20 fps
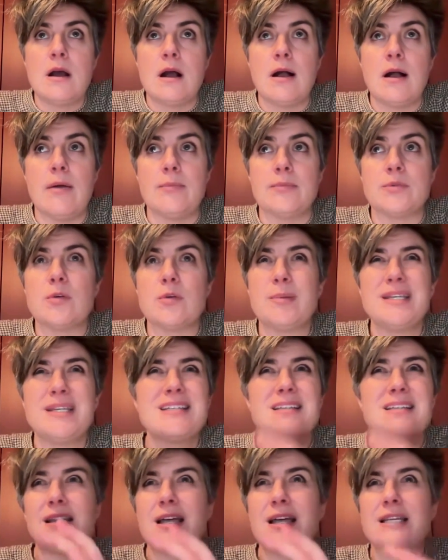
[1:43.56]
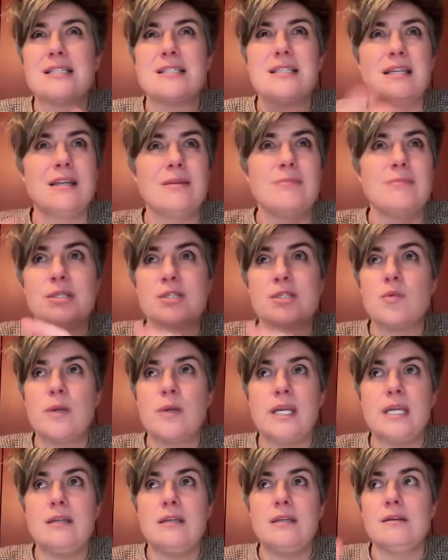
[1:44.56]
Um, so basically like sitting
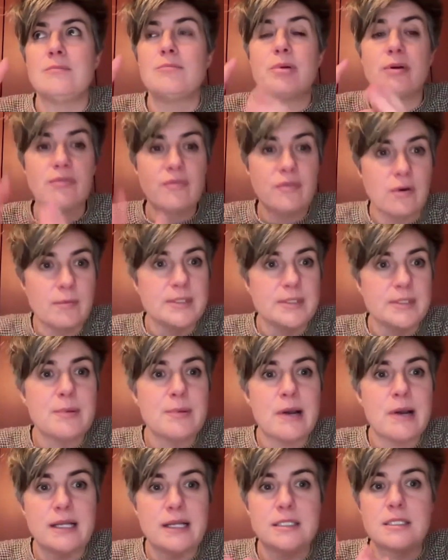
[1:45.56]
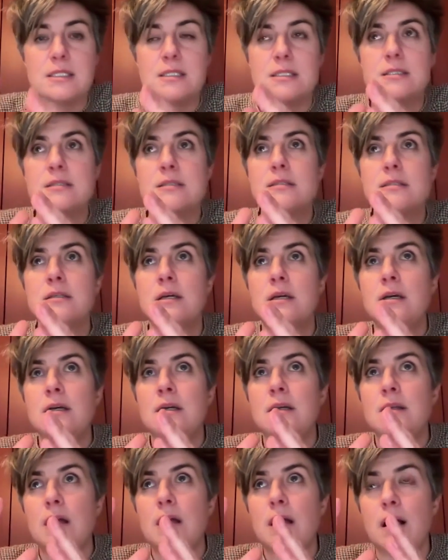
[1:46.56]
between performance practice,
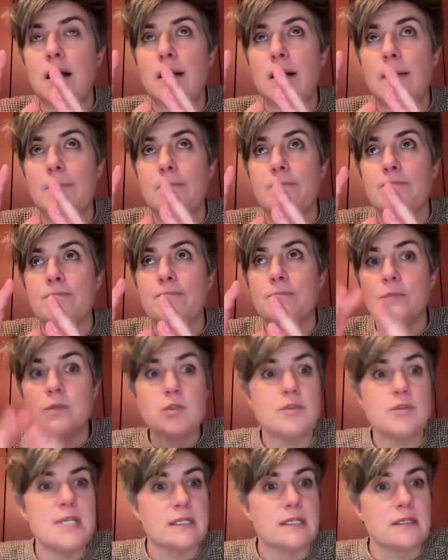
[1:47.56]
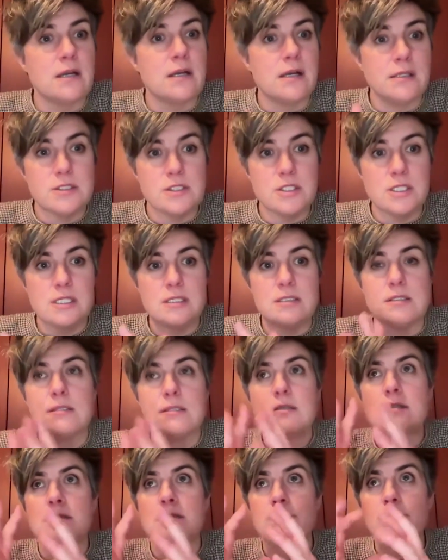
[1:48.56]
um, new
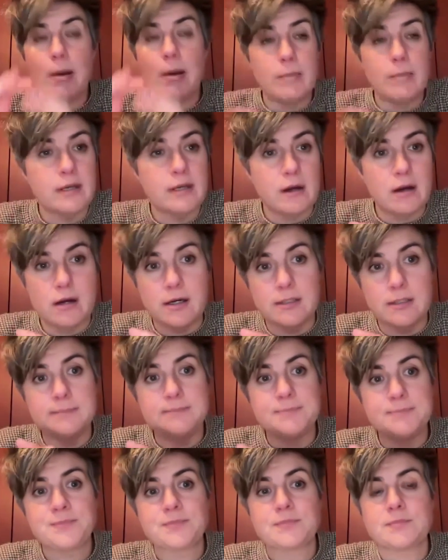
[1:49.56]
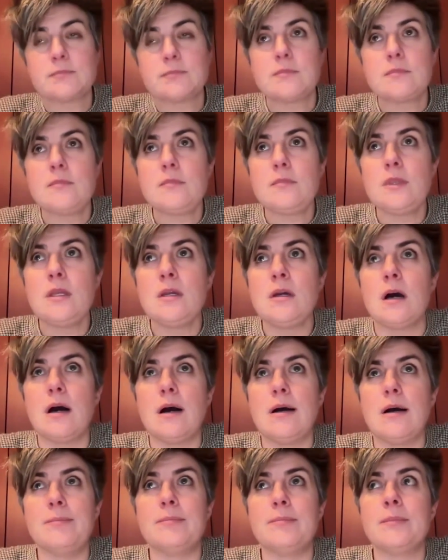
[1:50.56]
technologies, public art,
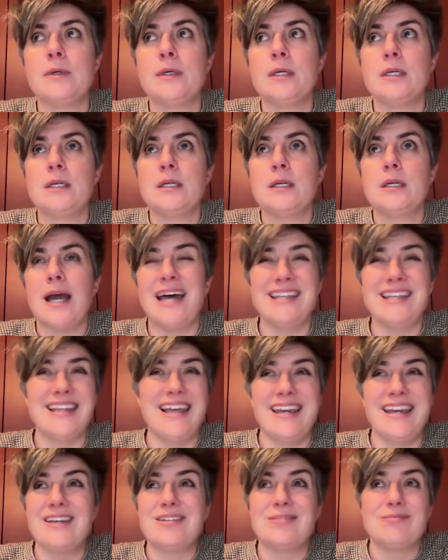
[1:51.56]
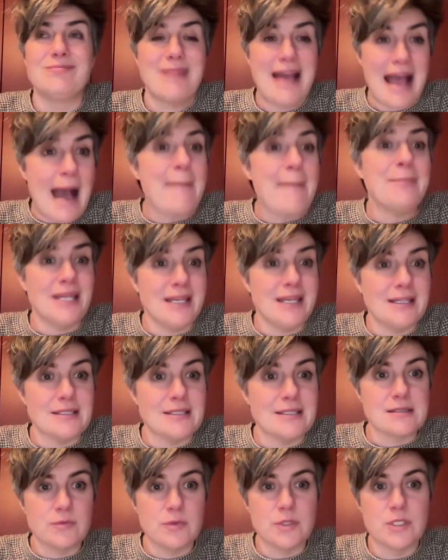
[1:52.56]
um, and like
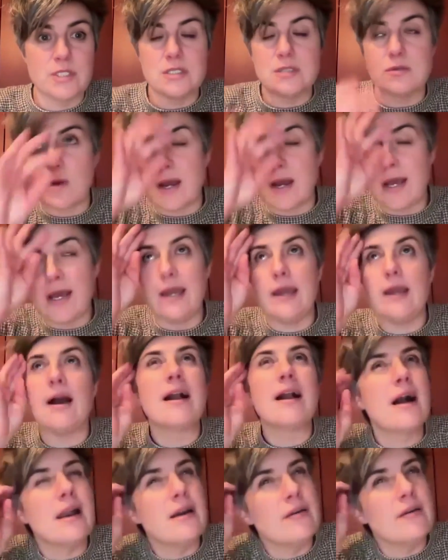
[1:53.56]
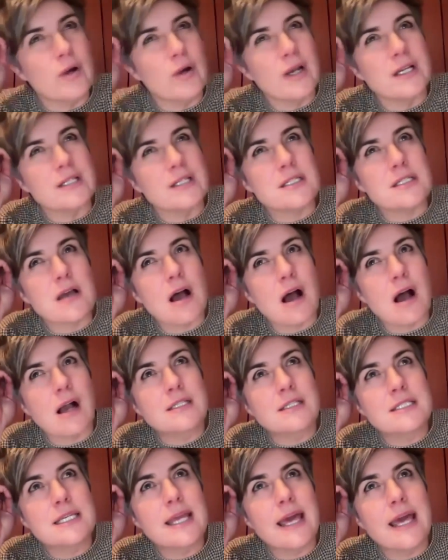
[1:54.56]
happenings, which is why I kind of wanted to
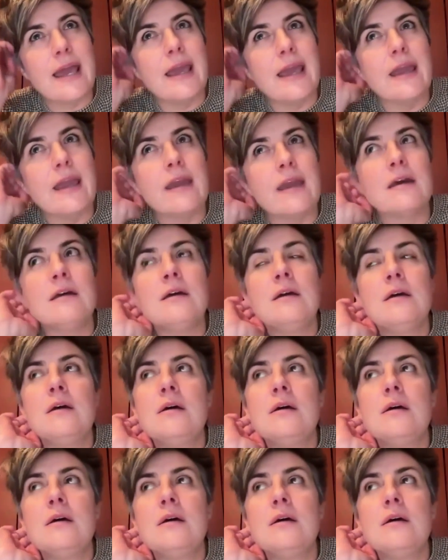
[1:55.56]
talk today